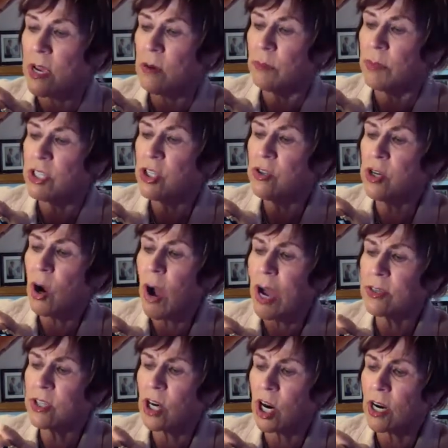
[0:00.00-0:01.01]
But you know
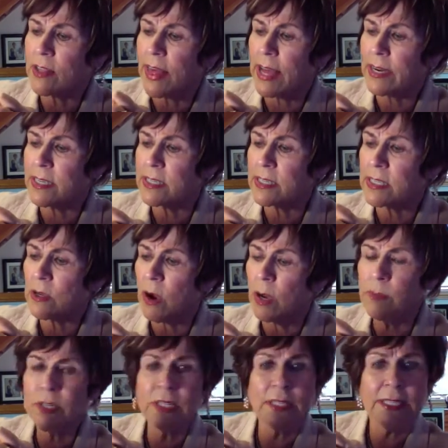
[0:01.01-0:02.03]
how dark that is. So
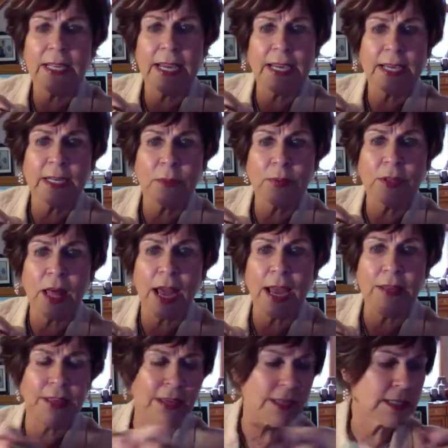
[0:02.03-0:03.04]
I'm going to take and
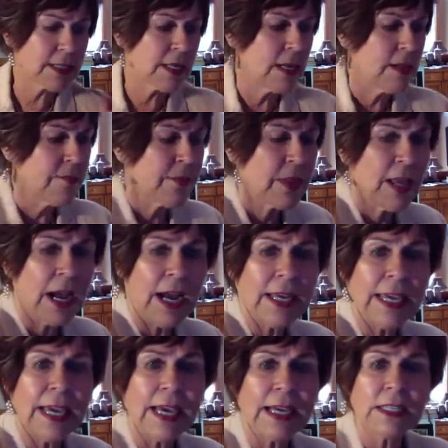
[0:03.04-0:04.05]
apply this,
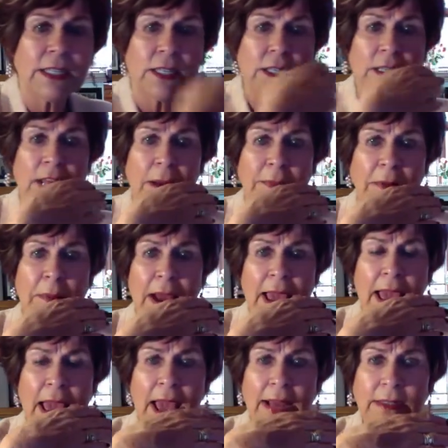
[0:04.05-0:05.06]
again, to the top of my
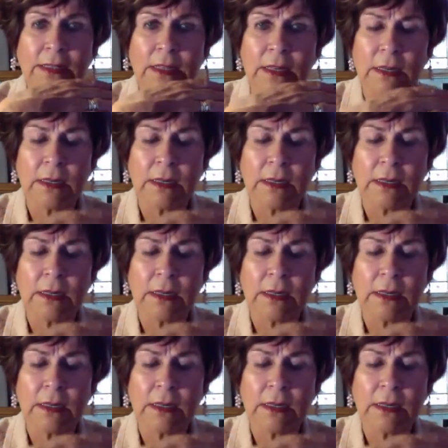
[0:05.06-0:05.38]
hand.